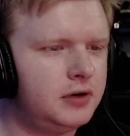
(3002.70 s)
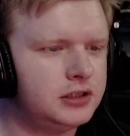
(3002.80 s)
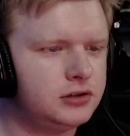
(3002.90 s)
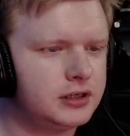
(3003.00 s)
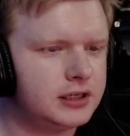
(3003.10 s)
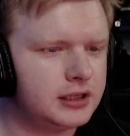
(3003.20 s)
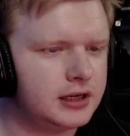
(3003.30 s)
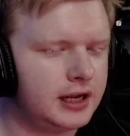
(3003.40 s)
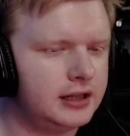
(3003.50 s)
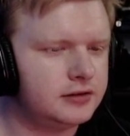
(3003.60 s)
should the
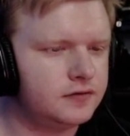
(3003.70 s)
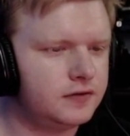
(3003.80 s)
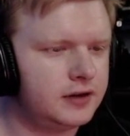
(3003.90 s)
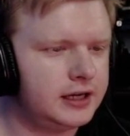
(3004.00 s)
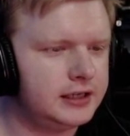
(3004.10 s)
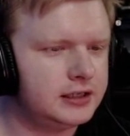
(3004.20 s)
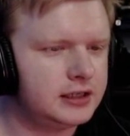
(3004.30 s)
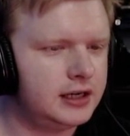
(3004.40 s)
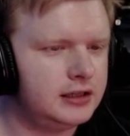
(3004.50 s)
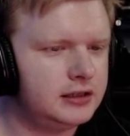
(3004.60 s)
colors fade?
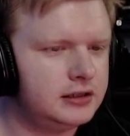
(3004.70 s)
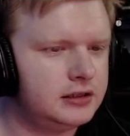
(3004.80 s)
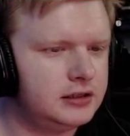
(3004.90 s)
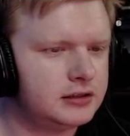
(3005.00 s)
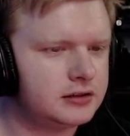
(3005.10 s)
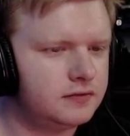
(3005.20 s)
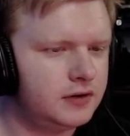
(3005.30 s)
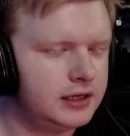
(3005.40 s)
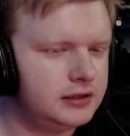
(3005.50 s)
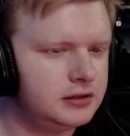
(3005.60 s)
Color
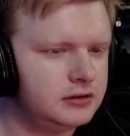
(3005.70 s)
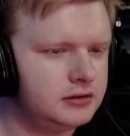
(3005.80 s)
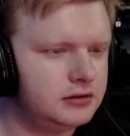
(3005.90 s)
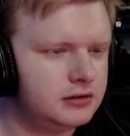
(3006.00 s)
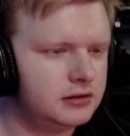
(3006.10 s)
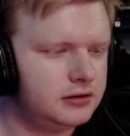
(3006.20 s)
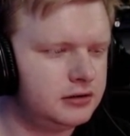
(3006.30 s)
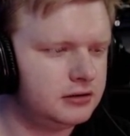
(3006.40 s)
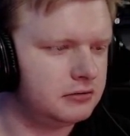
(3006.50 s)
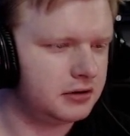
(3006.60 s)
fade to
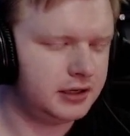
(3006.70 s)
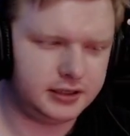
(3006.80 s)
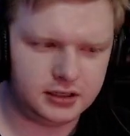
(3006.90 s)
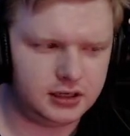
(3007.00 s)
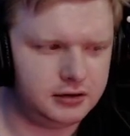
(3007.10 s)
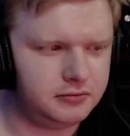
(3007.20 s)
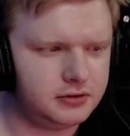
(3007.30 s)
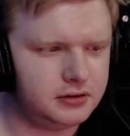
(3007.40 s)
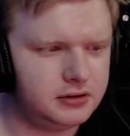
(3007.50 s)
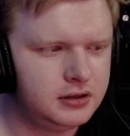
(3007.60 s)
clear. Yeah,
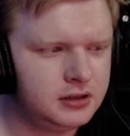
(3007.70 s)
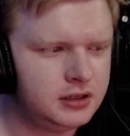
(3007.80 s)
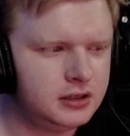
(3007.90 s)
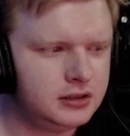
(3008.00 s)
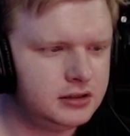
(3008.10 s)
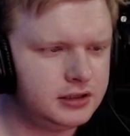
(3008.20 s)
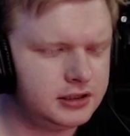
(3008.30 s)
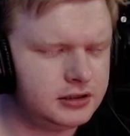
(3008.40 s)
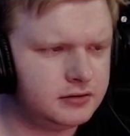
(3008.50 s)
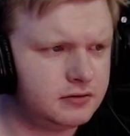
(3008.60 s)

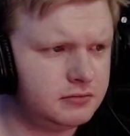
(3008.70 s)
distance from